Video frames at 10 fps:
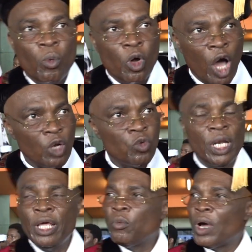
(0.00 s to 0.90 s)
God
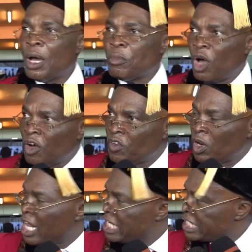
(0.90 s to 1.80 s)
willing, when I'm governor
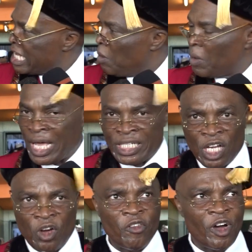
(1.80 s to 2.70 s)
next year, when I
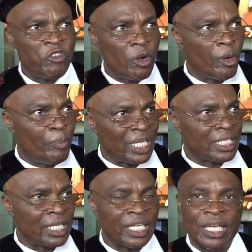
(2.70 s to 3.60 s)
take over from
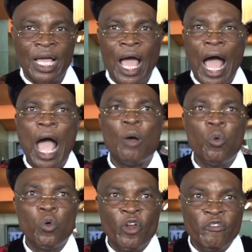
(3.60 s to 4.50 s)
Obaseki, I
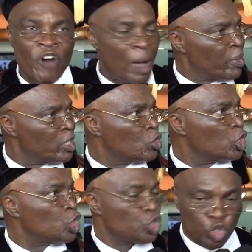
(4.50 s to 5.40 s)
will revamp
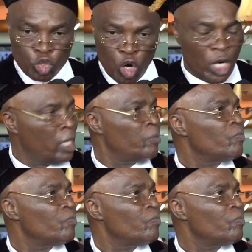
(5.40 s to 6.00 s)
education strongly.